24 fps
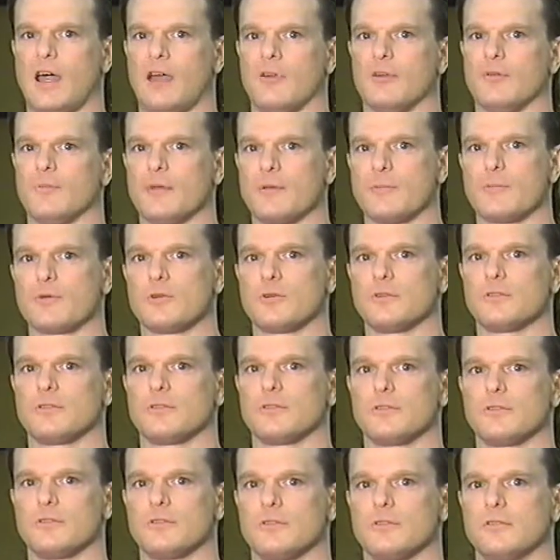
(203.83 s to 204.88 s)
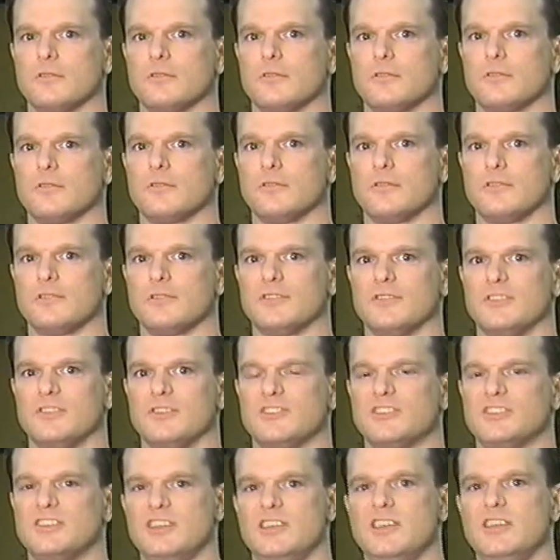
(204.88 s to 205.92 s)
I remember
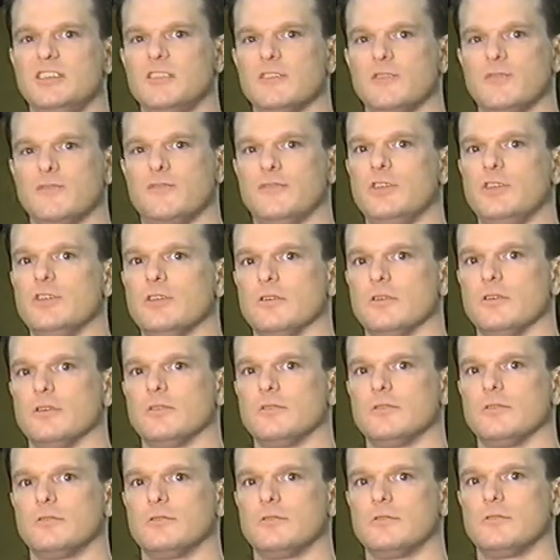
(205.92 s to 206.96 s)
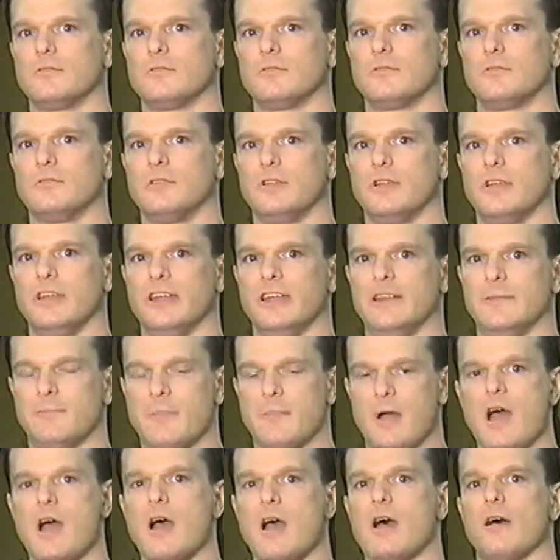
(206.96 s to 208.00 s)
seeing the fear and
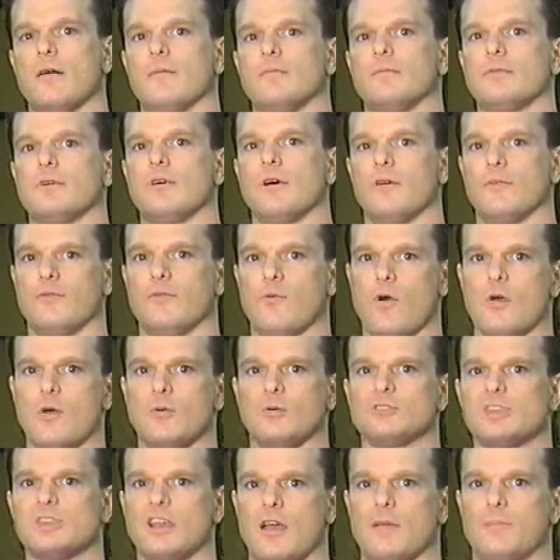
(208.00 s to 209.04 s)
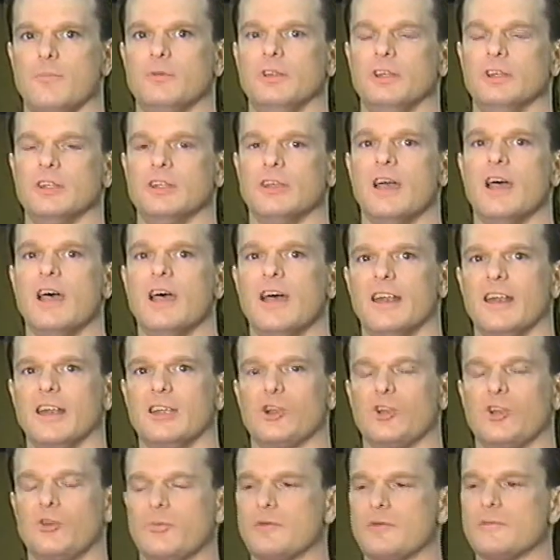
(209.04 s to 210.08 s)
mom of what was happening. And I
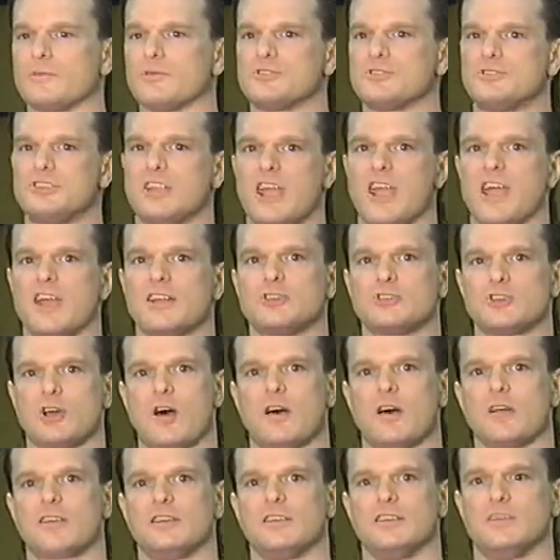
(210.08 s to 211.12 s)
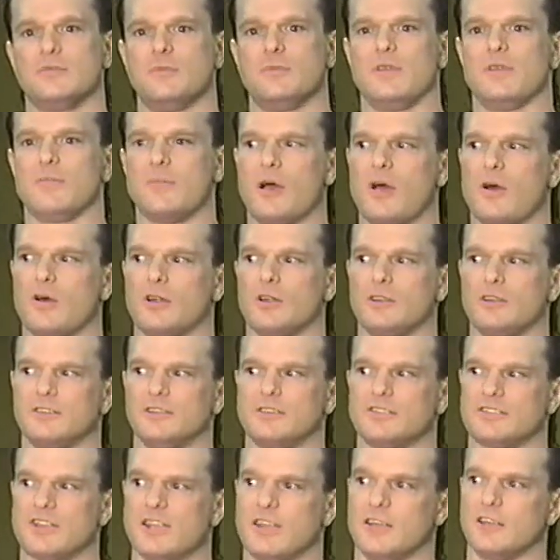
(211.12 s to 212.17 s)
can remember dad talking to me about it
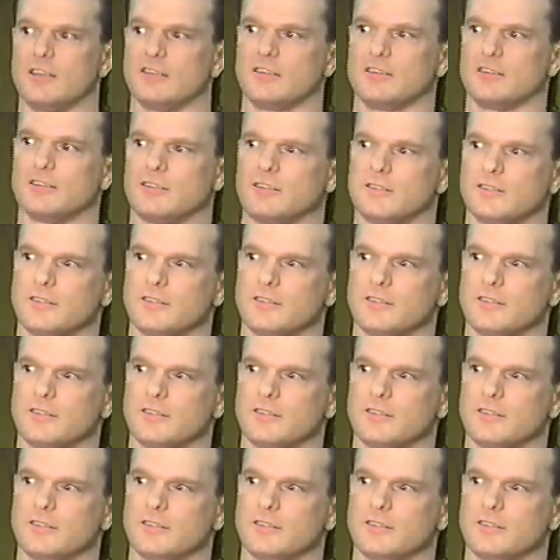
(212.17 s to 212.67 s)
and saying,